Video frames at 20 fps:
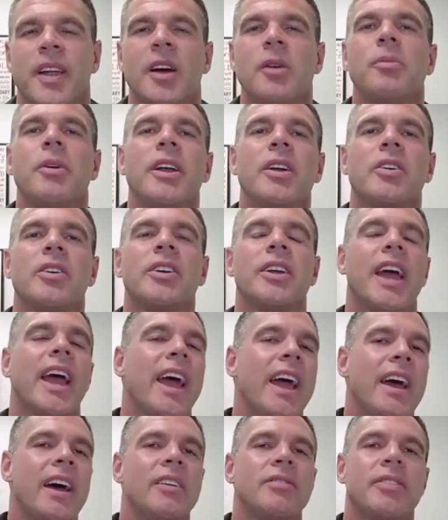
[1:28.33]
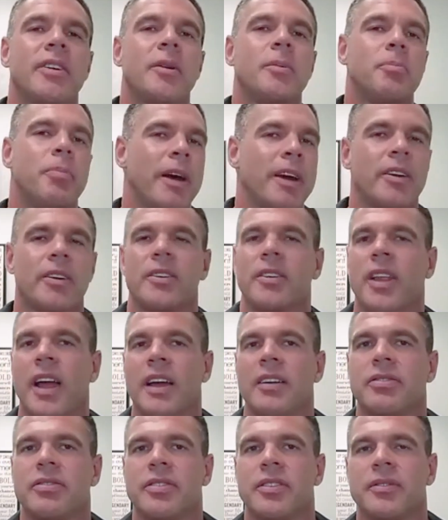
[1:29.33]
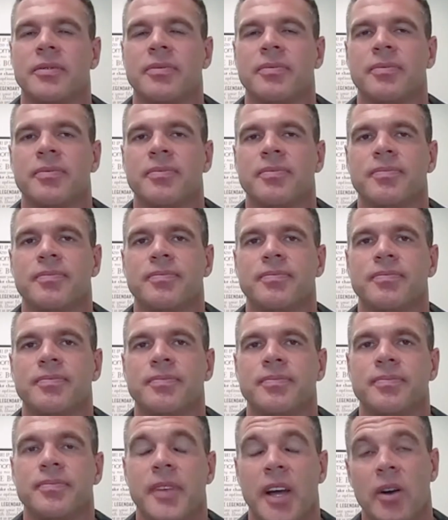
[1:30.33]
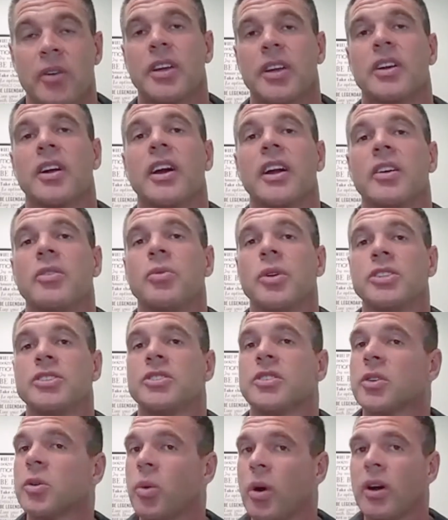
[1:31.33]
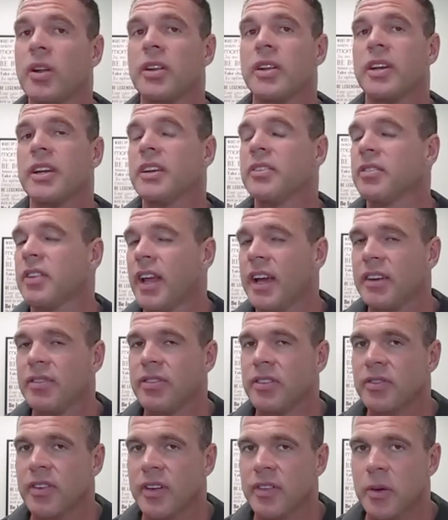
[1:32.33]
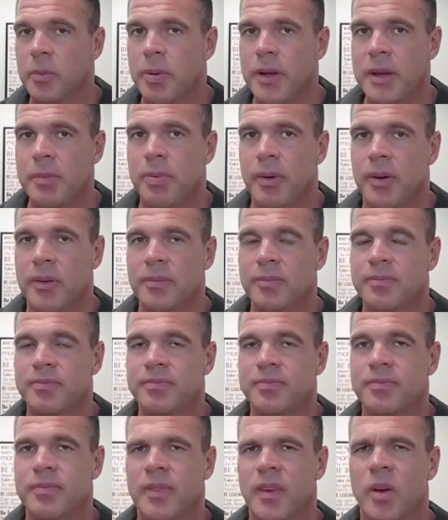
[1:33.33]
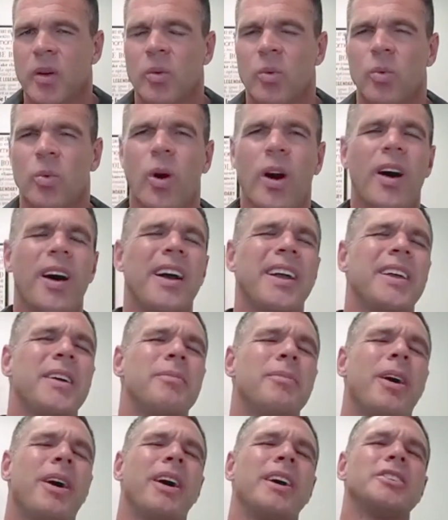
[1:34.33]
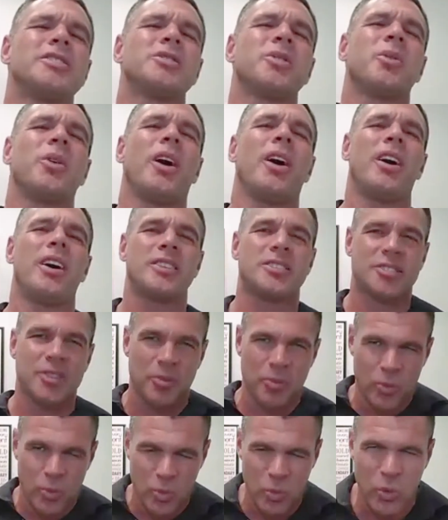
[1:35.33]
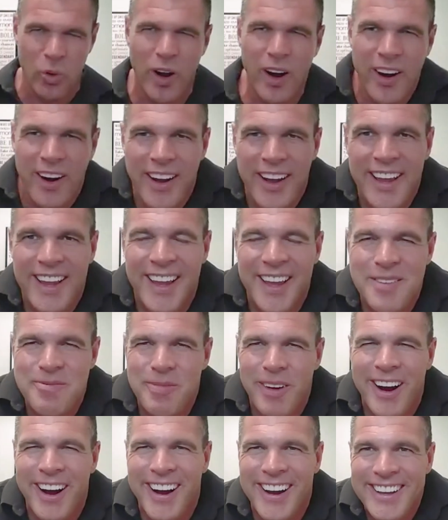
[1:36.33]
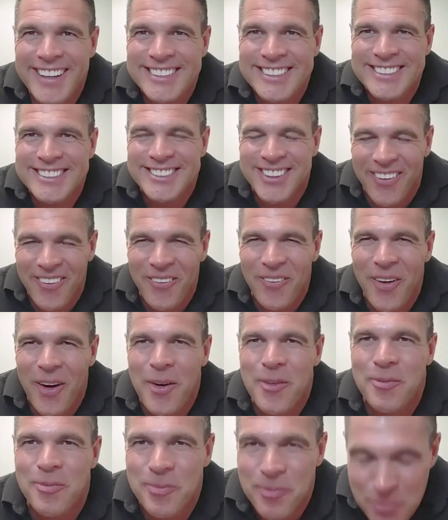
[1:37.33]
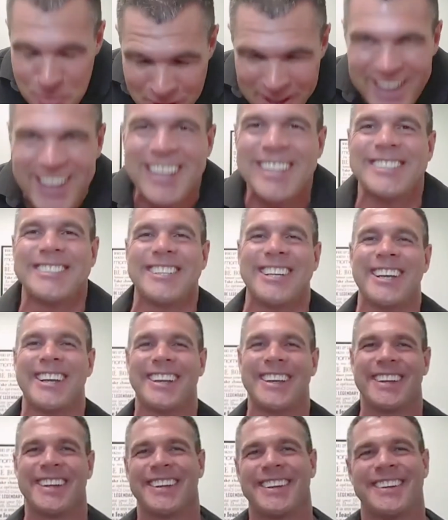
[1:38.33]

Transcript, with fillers: How am I going to have a better life? How can I enrich the quality of life of other people? Why am I so awesome? Why am I so amazing?